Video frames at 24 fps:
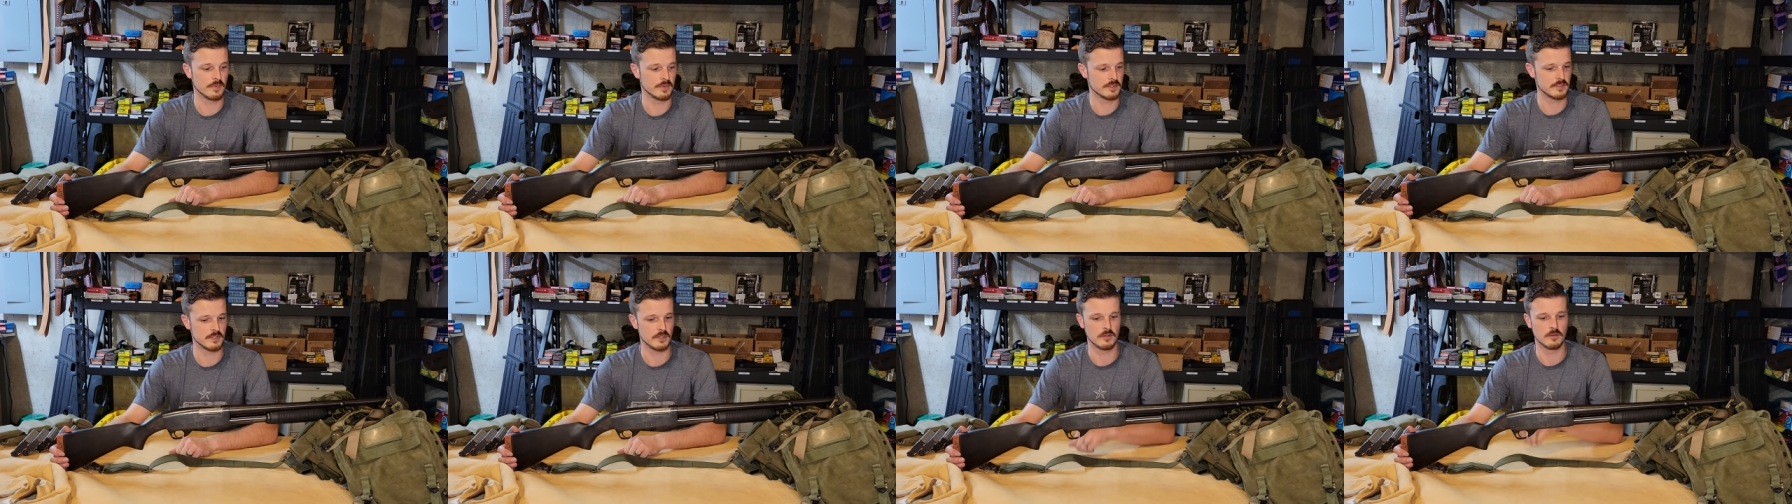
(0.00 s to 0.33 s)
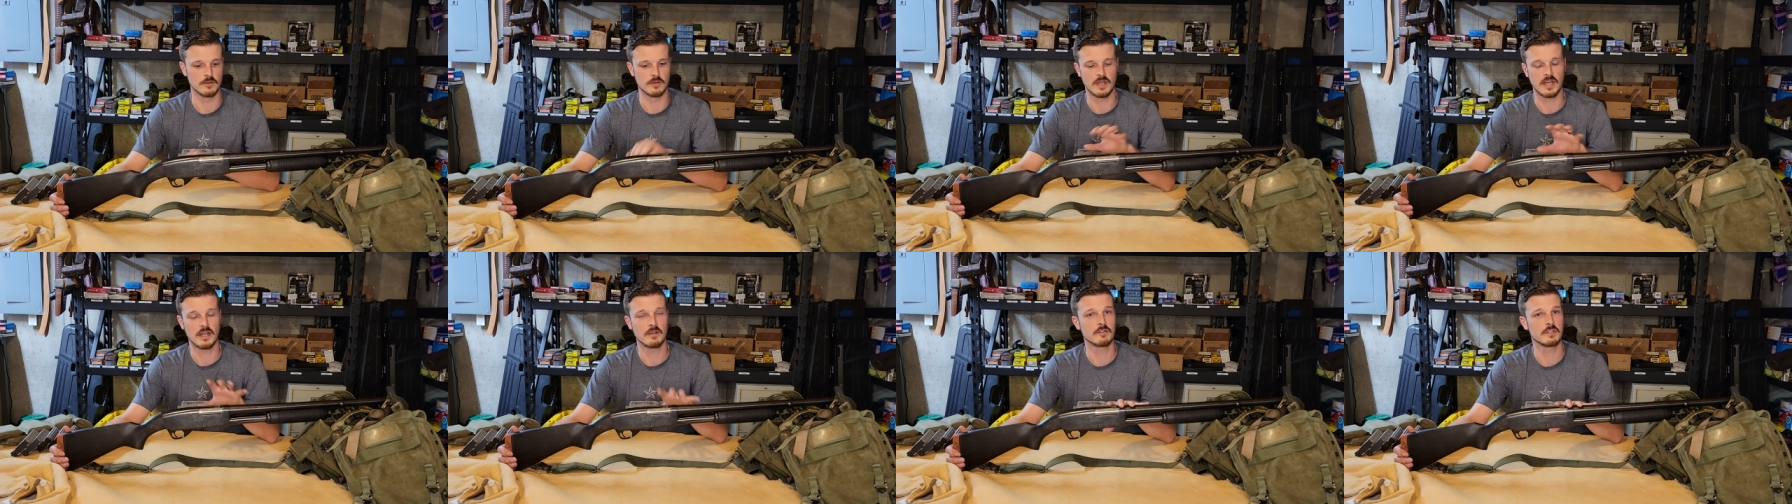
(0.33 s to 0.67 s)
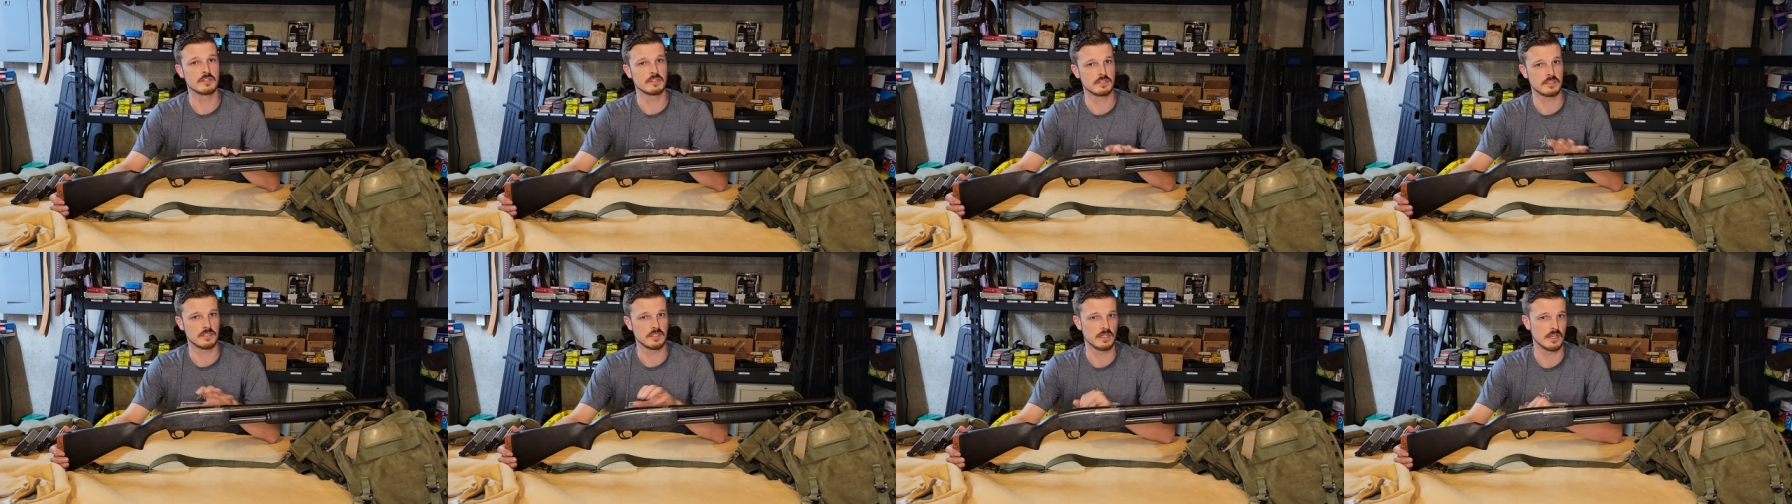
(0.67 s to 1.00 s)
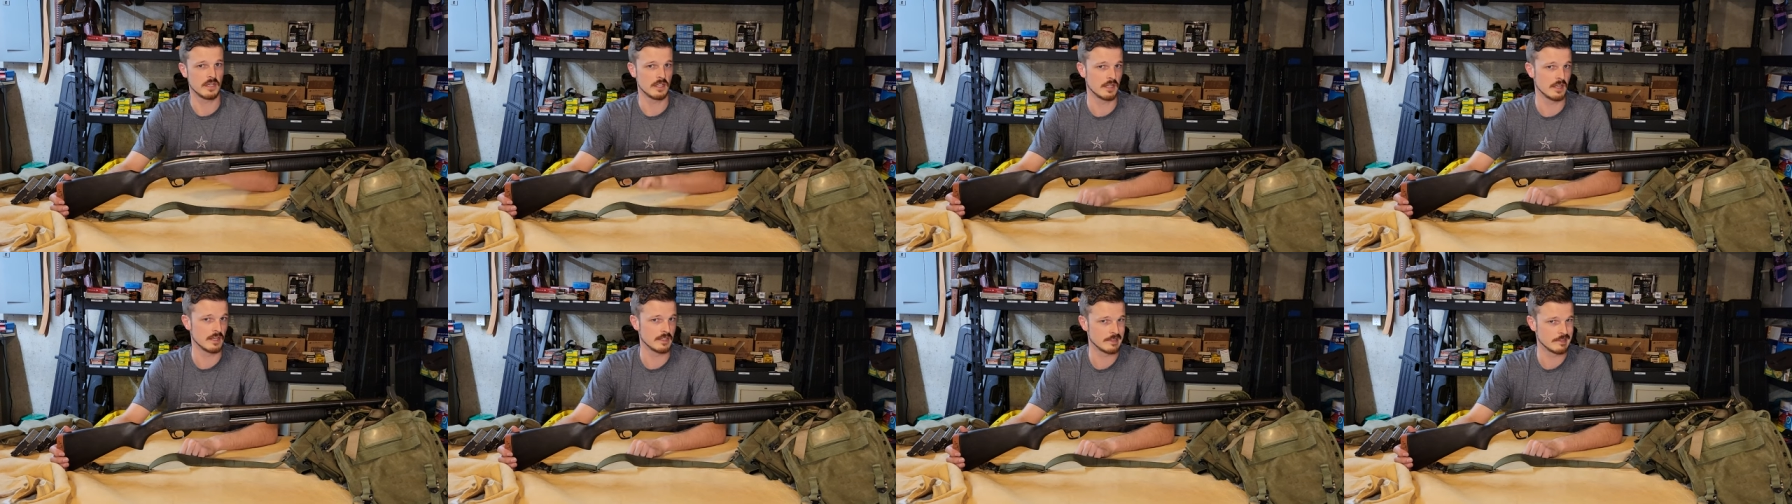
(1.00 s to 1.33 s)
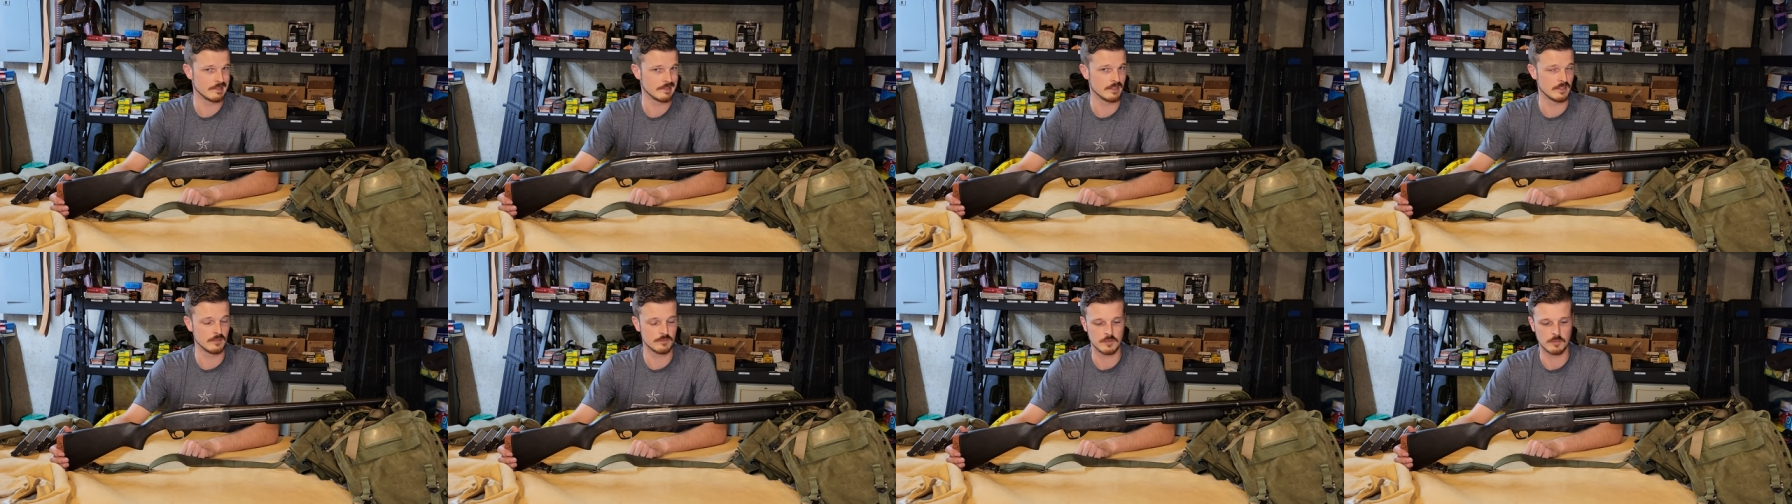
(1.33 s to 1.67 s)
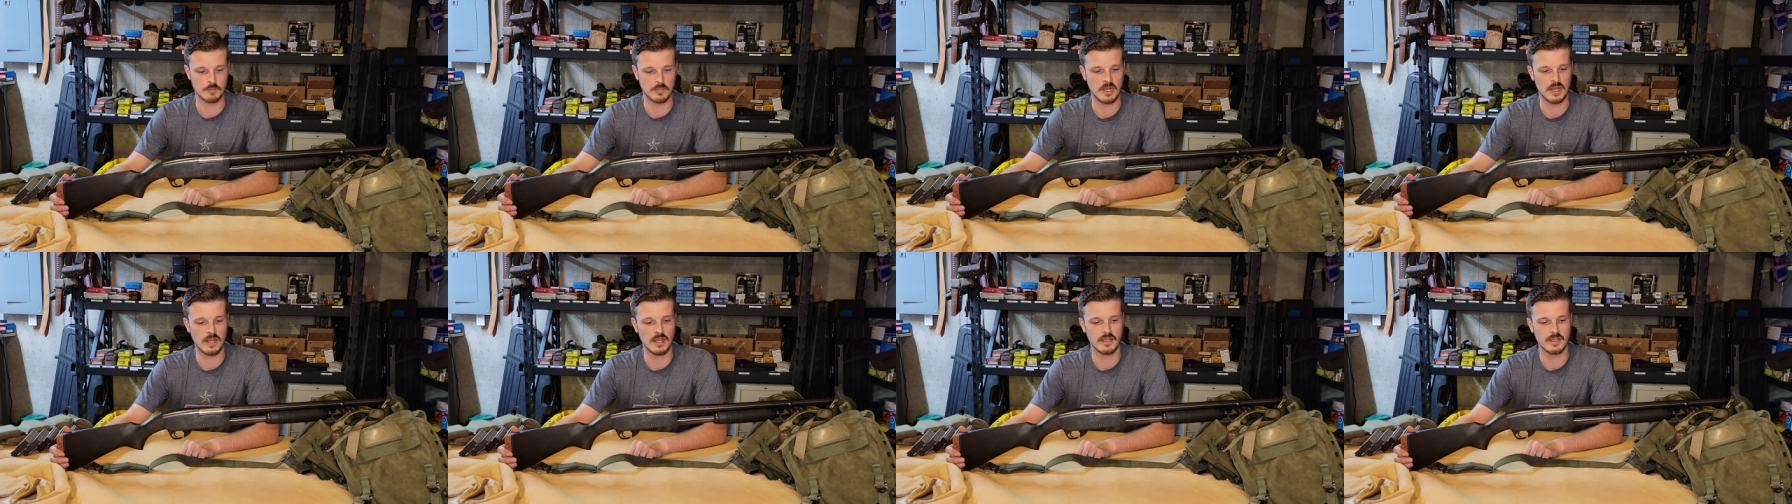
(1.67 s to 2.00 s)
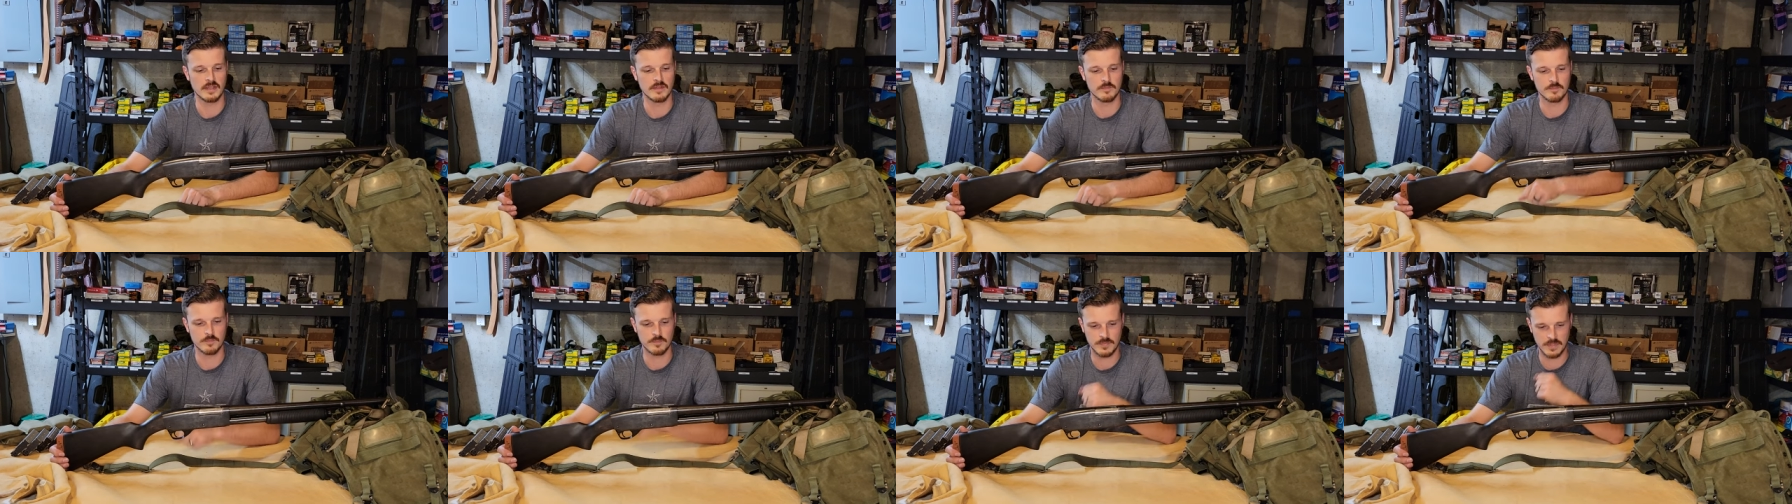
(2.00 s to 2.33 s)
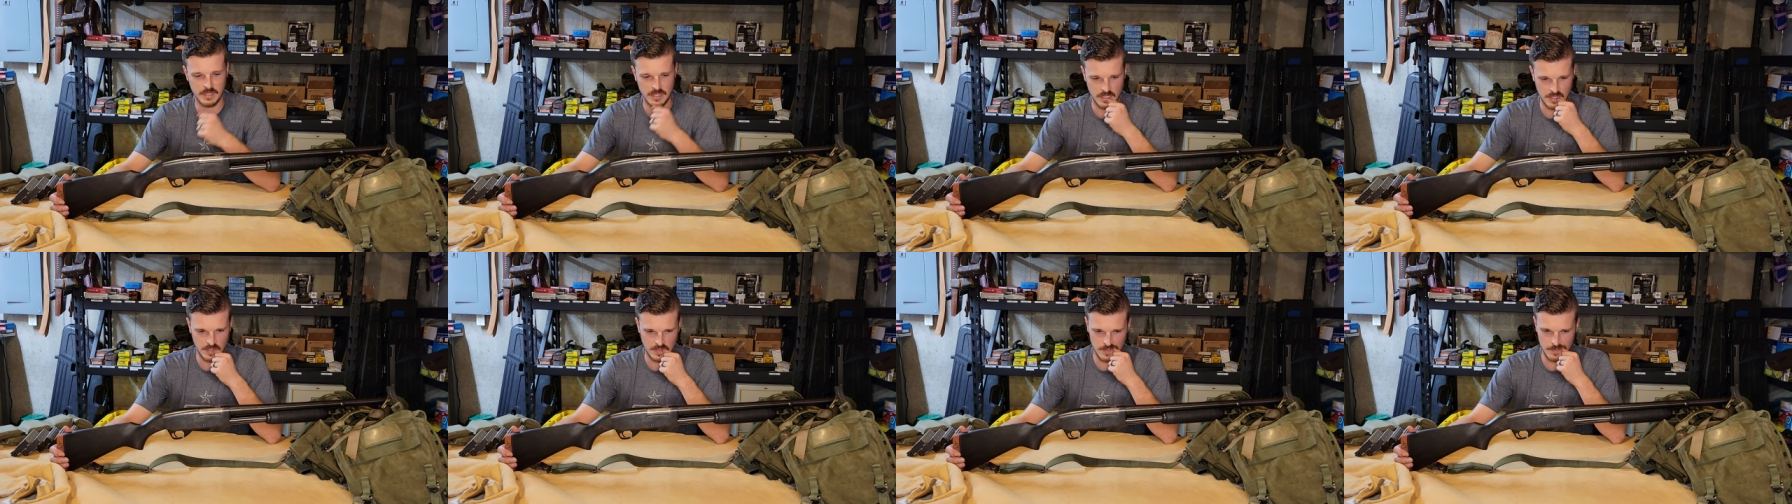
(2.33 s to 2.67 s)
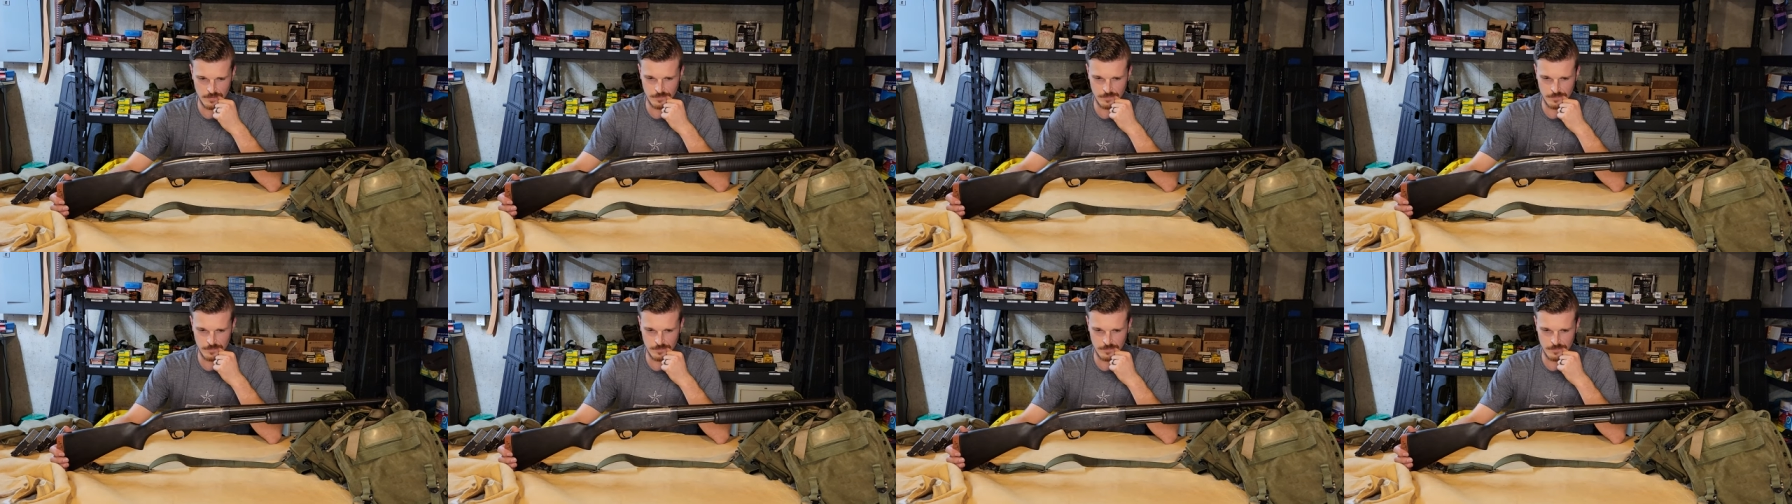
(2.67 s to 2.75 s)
So obviously I liked it enough to buy it and